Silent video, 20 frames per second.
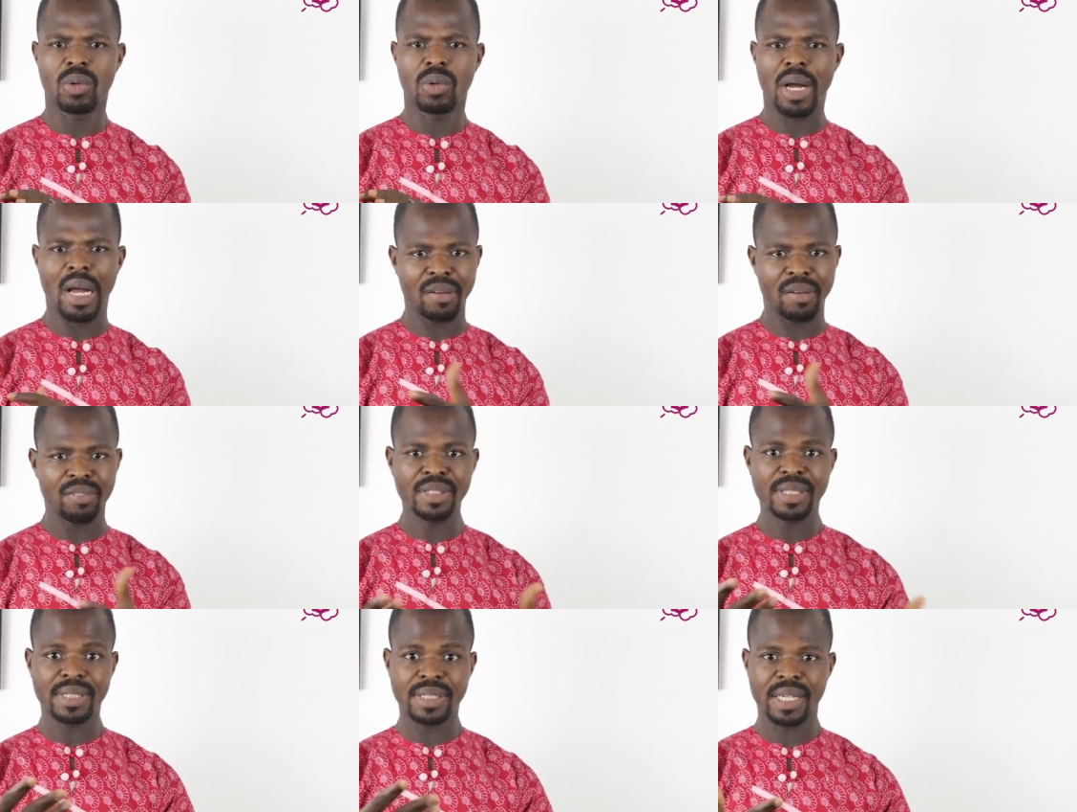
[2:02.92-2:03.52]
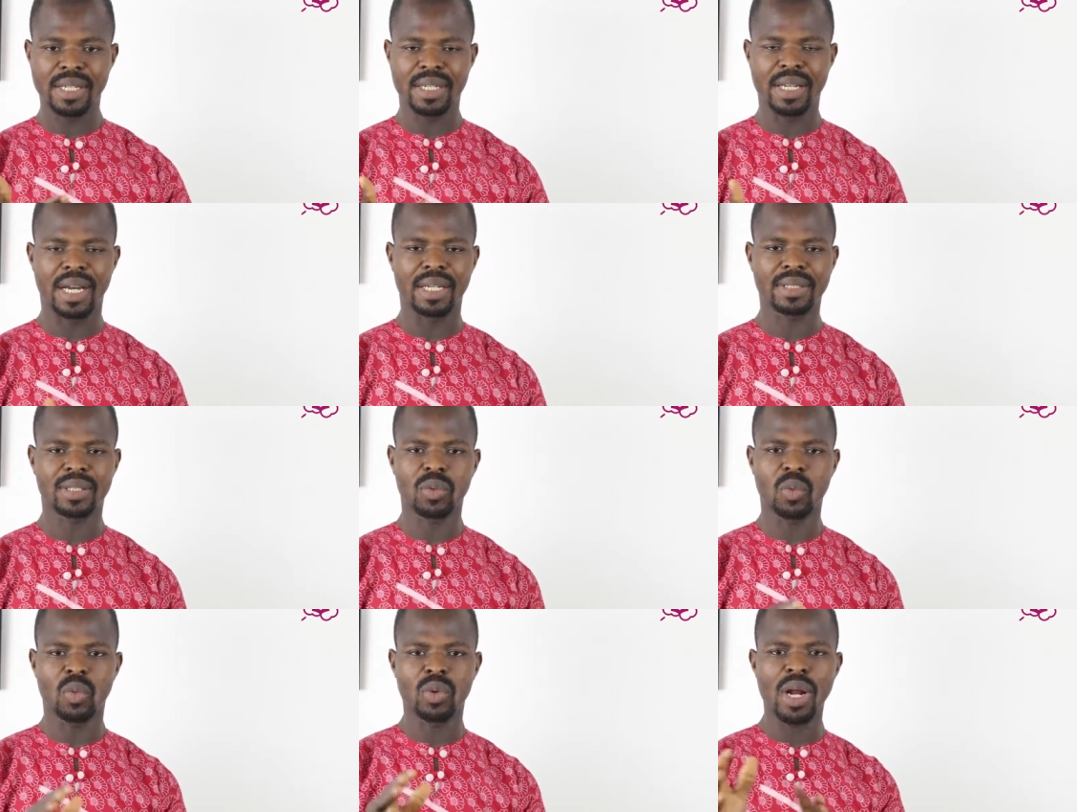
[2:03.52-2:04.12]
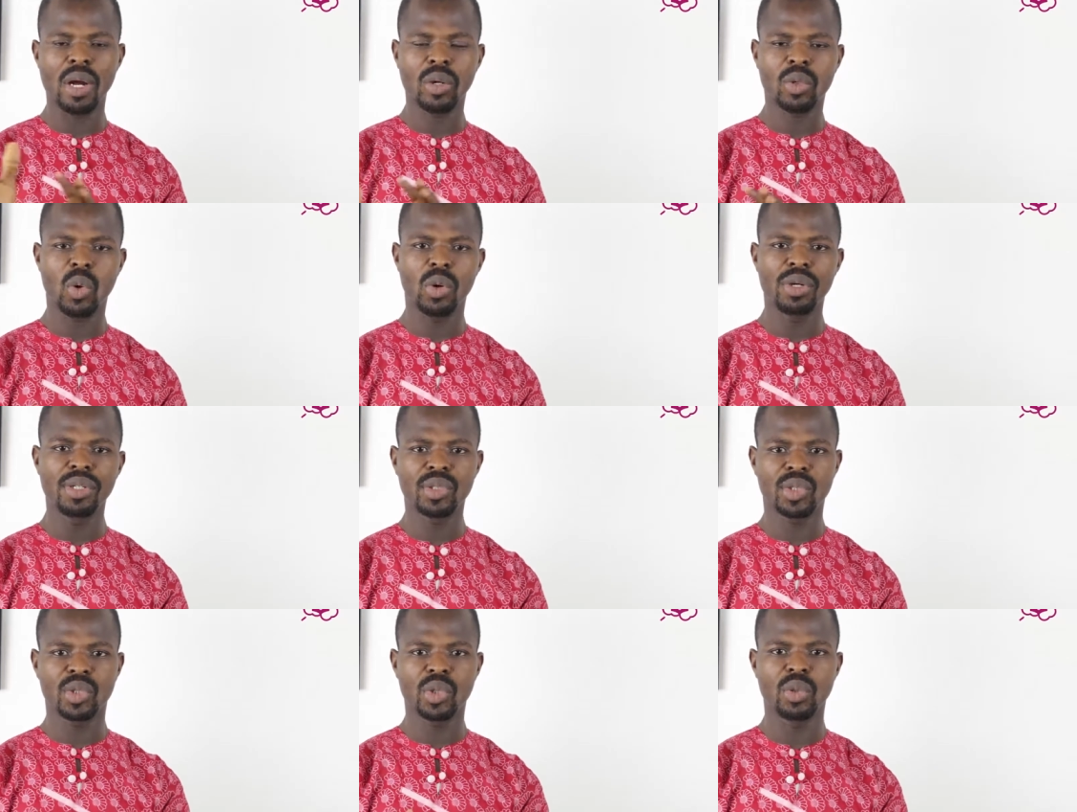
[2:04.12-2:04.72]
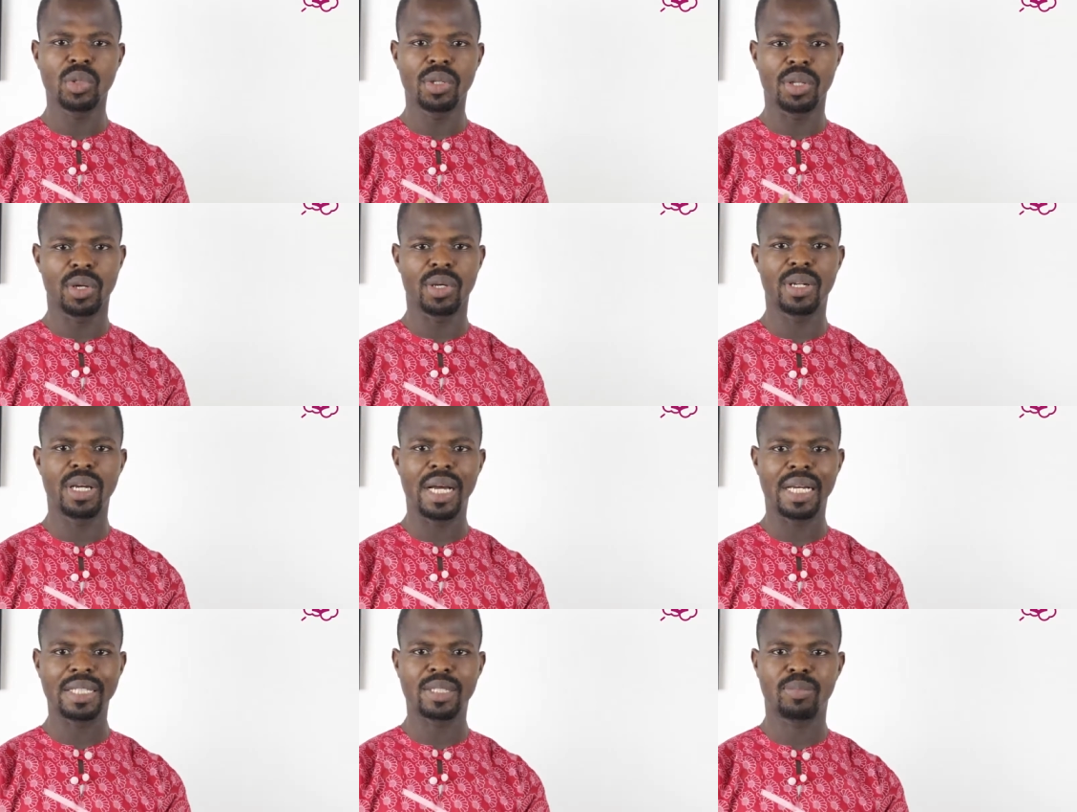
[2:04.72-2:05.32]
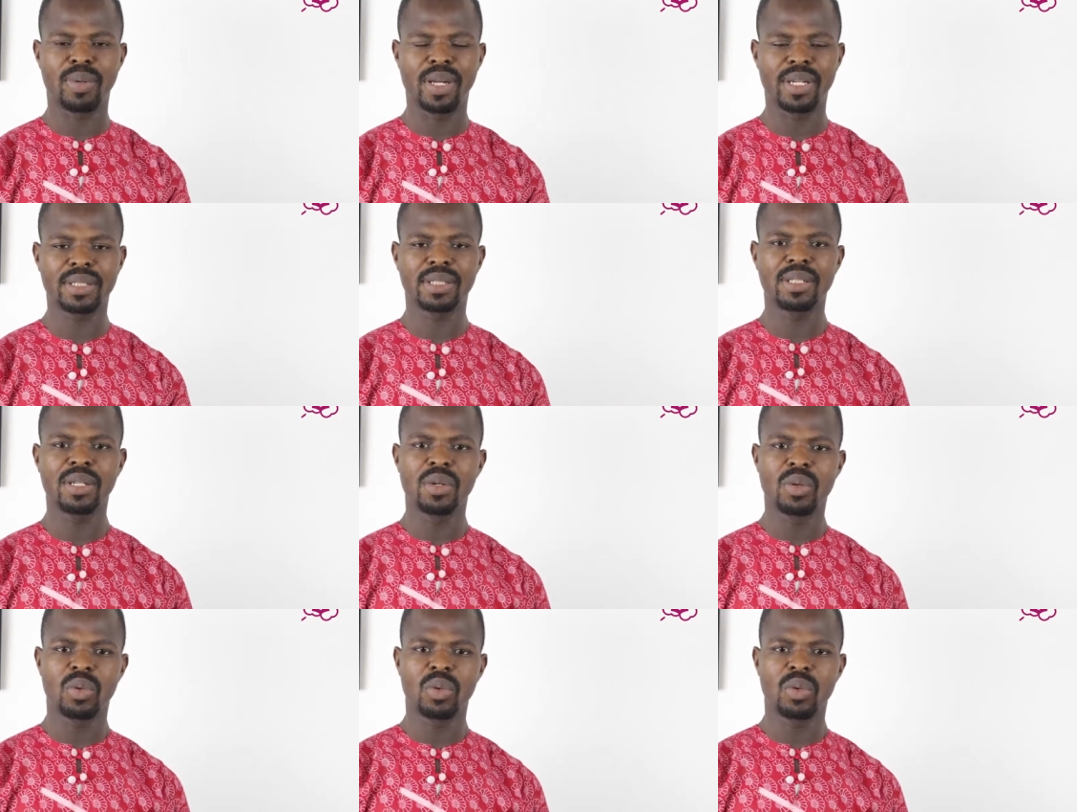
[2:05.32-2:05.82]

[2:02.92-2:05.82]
having said that, we'll now go into the other aspect,